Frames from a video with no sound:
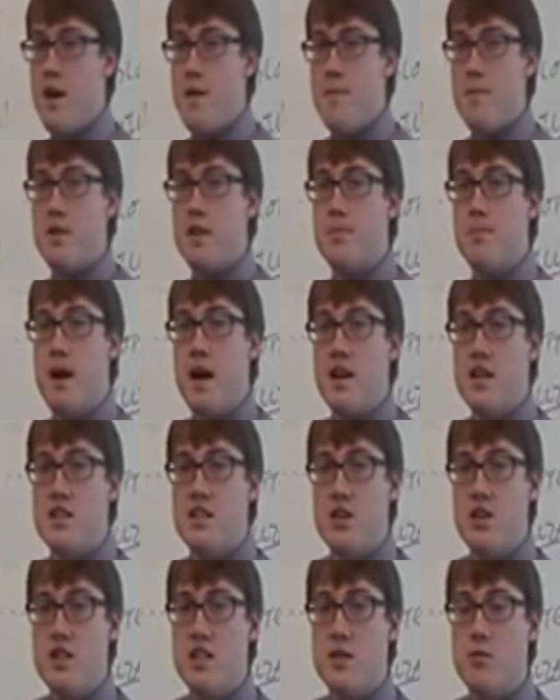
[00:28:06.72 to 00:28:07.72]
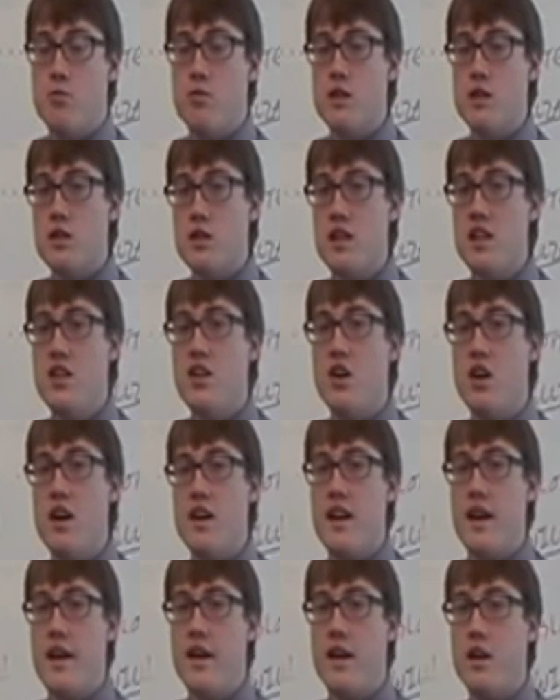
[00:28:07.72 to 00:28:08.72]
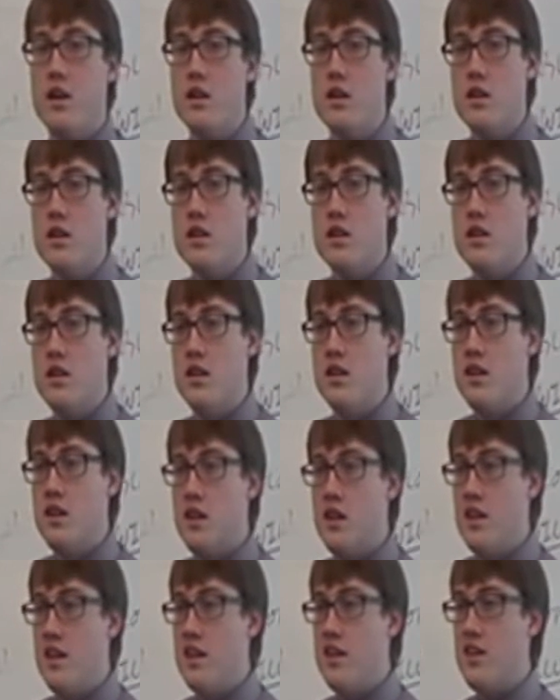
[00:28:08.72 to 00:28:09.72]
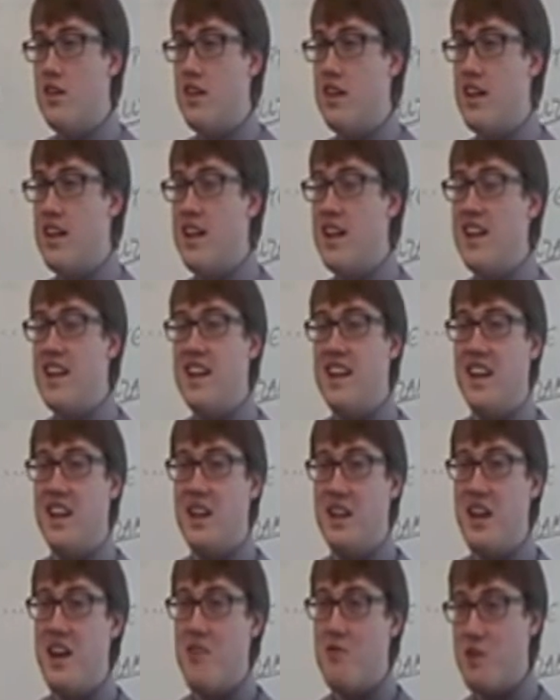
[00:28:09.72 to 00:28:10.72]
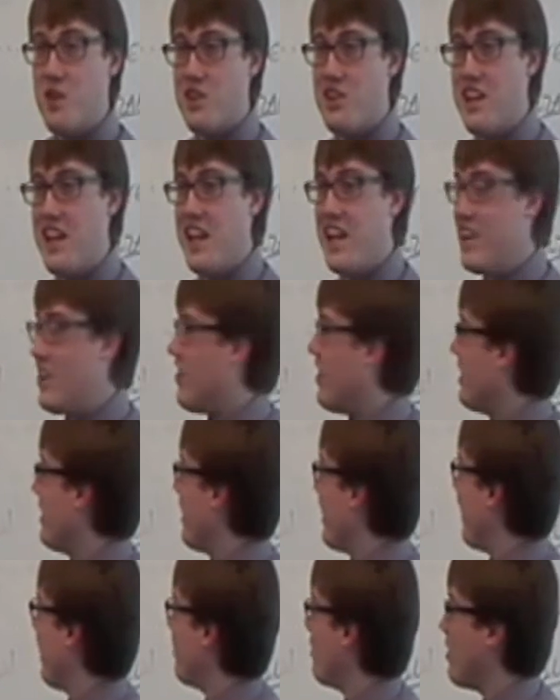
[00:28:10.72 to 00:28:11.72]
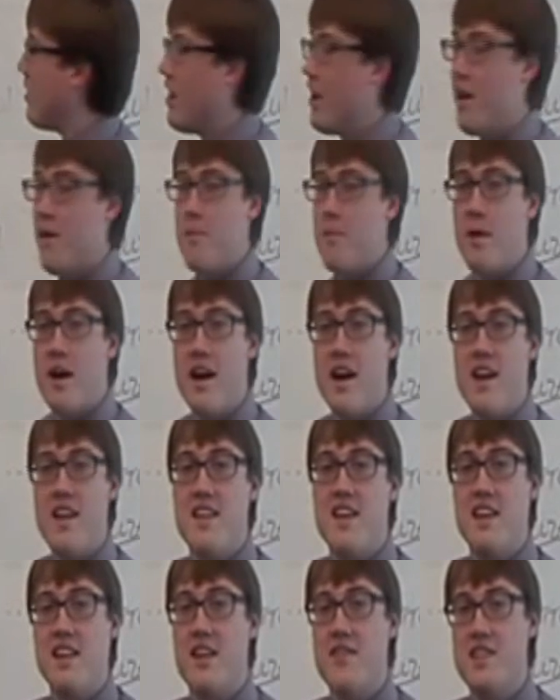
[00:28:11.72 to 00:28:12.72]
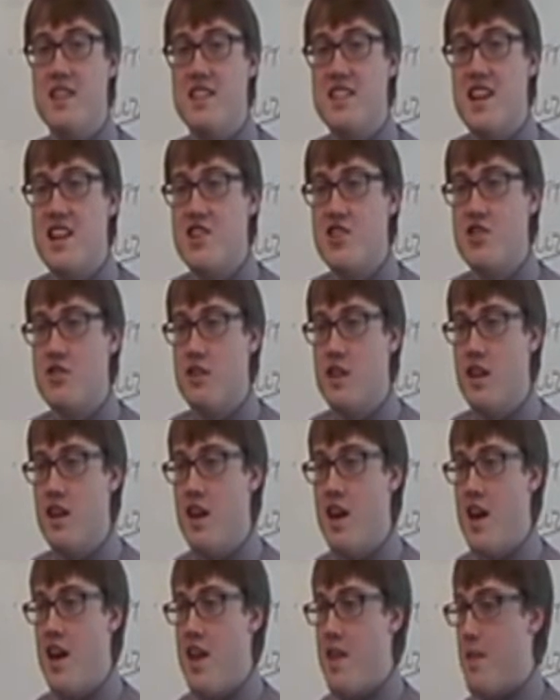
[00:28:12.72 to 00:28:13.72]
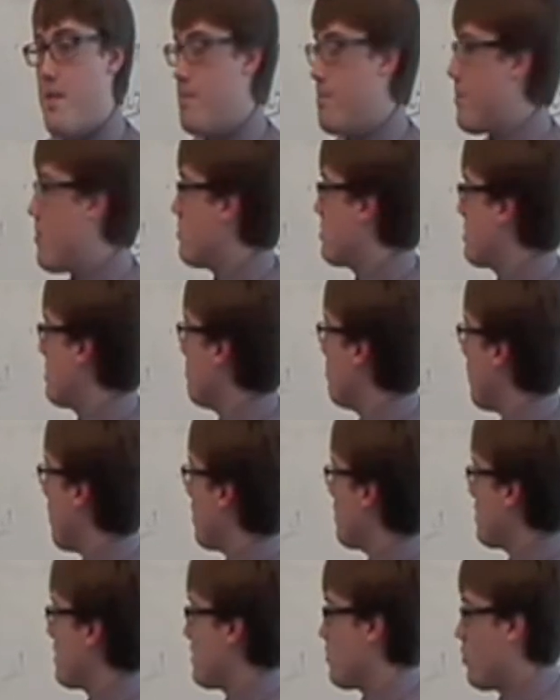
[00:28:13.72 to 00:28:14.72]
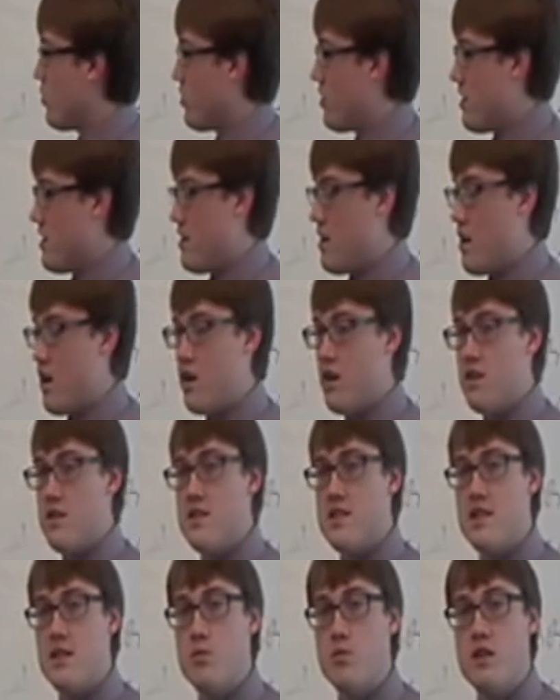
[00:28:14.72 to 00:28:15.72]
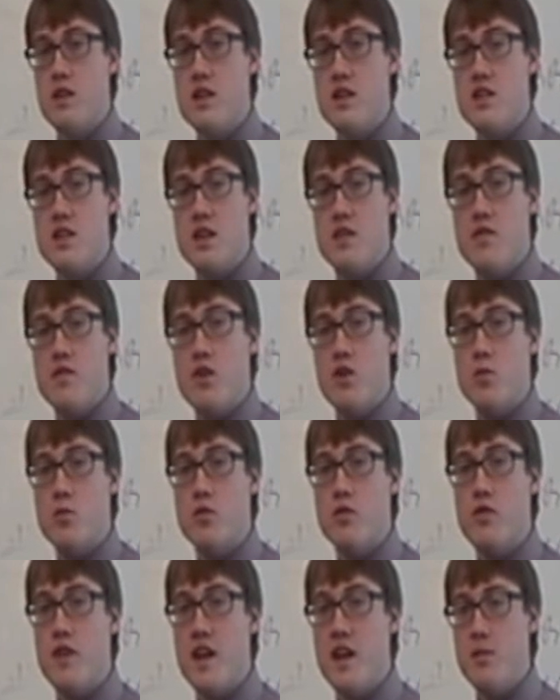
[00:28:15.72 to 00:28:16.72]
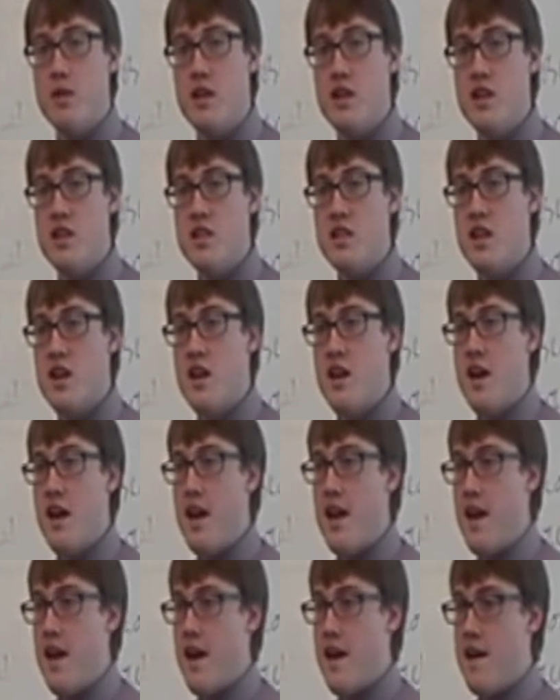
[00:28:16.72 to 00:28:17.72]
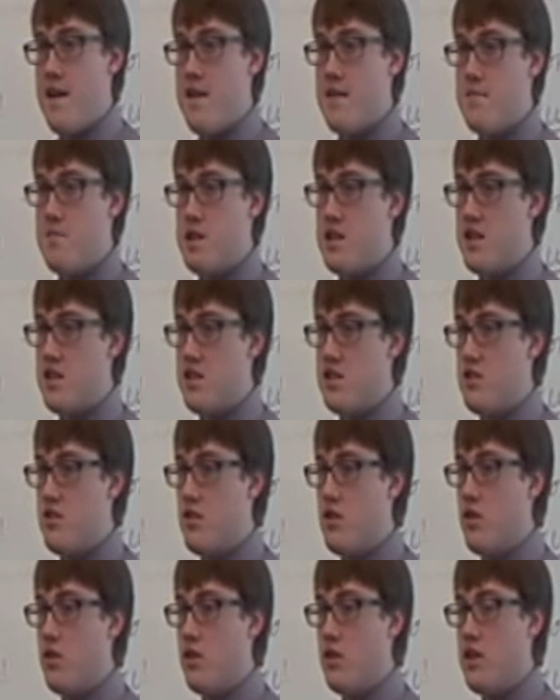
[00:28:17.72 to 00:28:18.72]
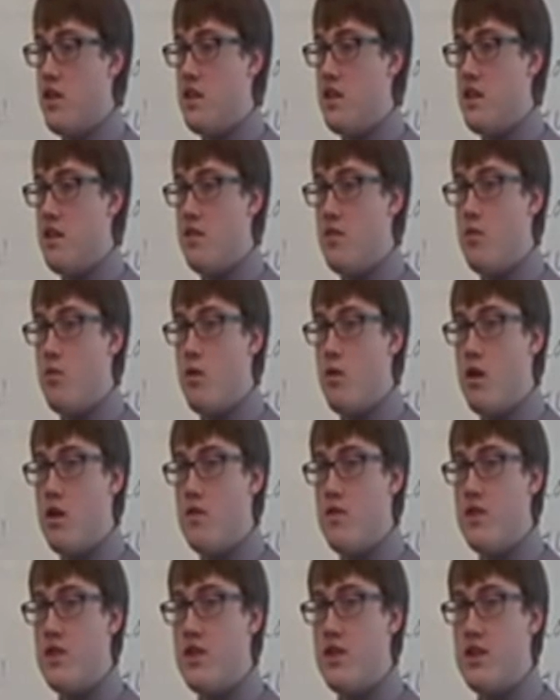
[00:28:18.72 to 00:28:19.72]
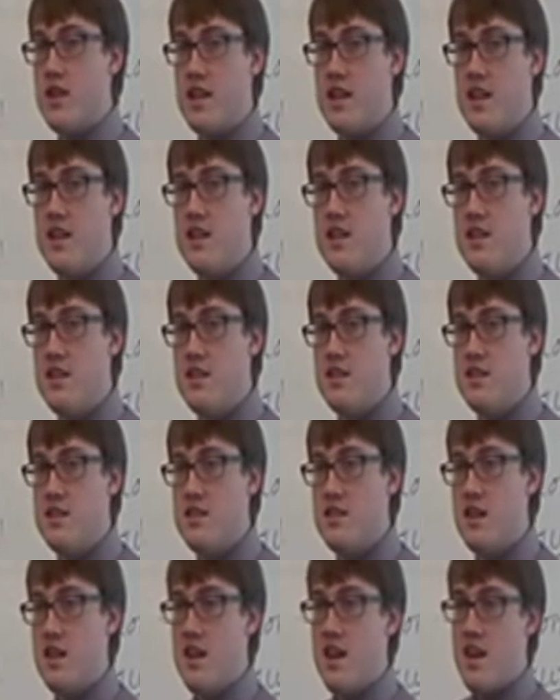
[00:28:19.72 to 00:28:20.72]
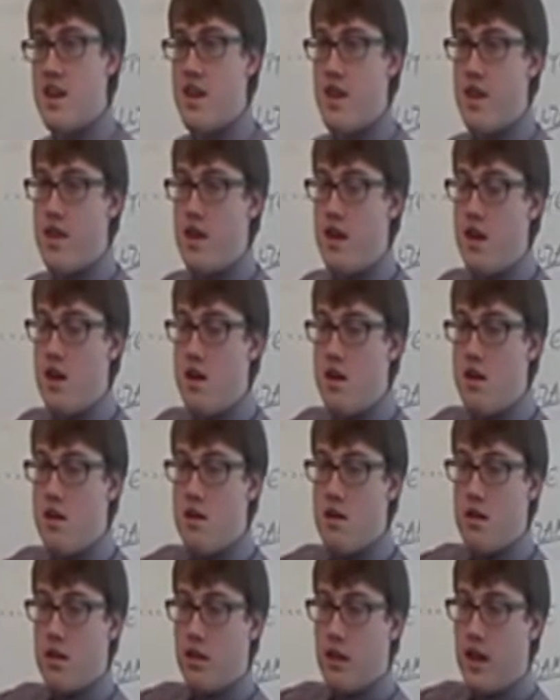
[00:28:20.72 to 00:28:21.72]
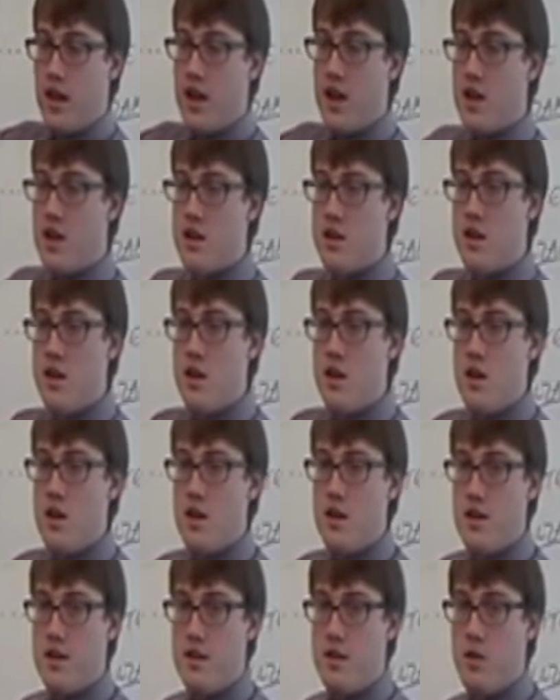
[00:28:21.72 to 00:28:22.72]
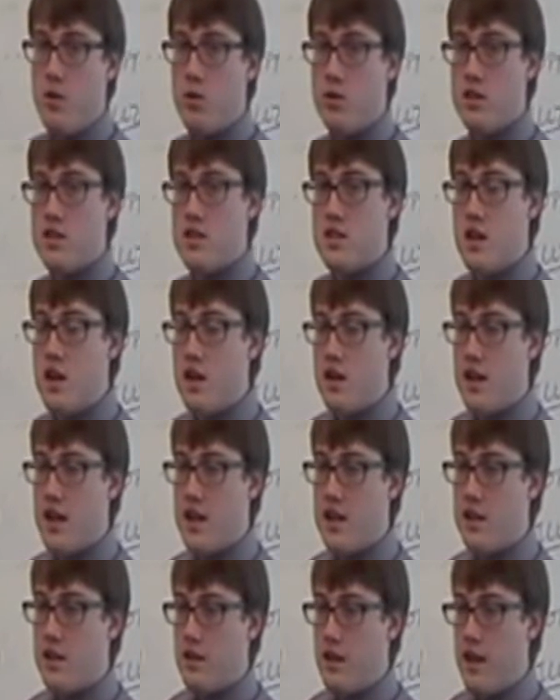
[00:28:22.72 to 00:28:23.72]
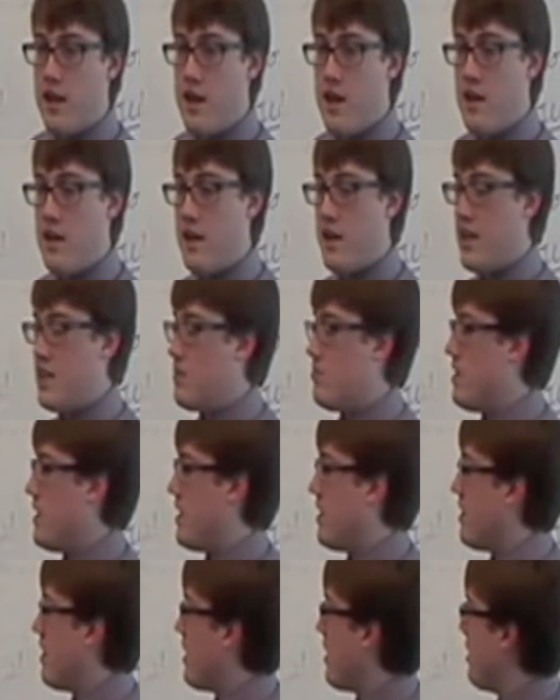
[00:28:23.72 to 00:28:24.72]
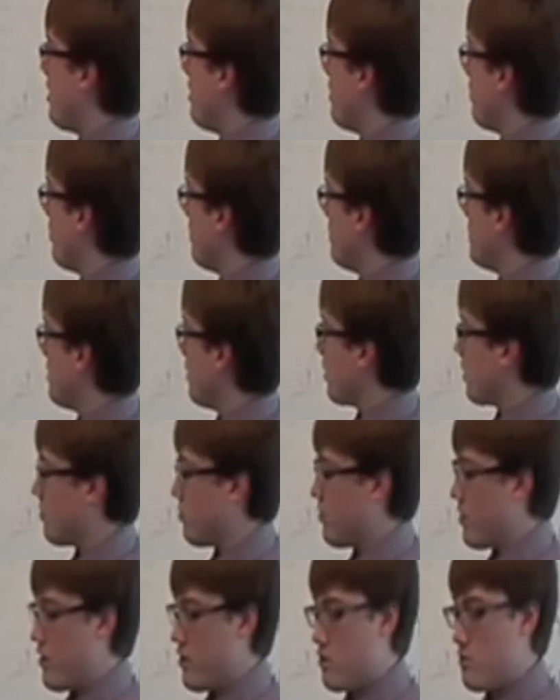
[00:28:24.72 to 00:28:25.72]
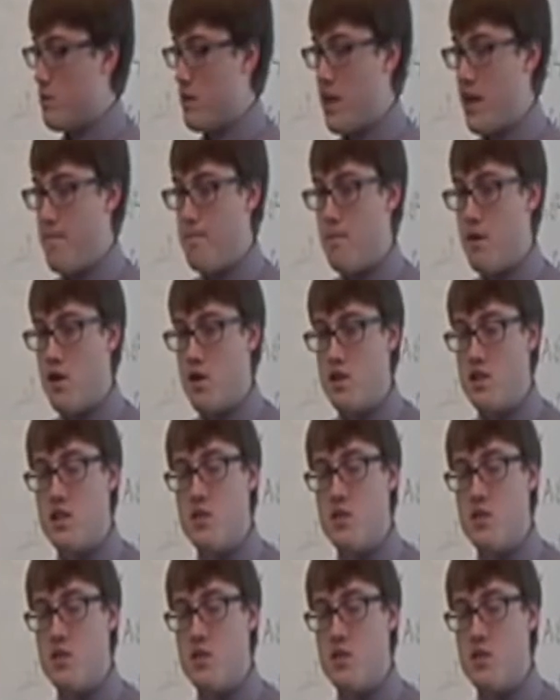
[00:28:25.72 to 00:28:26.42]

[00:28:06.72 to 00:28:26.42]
But the monasteries had really gone to hell, okay? Really had gone to hell by the 11th century. Most monks were the younger siblings of noble families, and because you could only give one of your kids the land, the oldest son got the land and got to be a knight, and all of his younger brothers became monks.